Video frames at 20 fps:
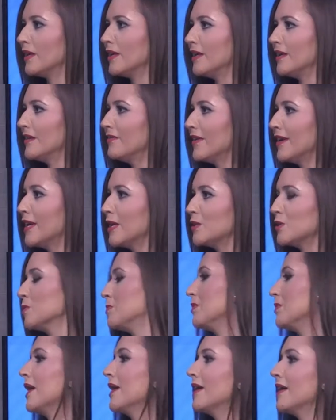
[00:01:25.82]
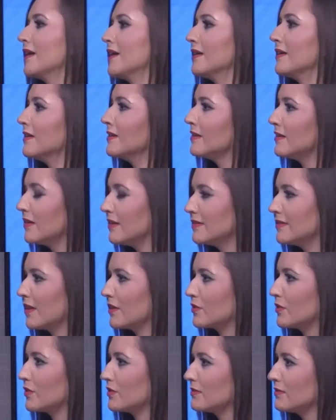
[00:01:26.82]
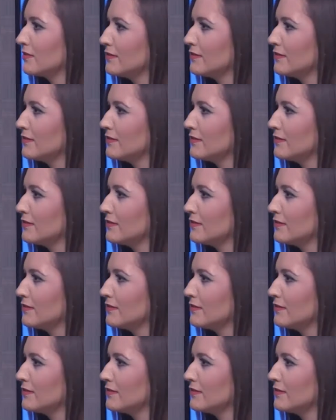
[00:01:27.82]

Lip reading: the financial planning sector?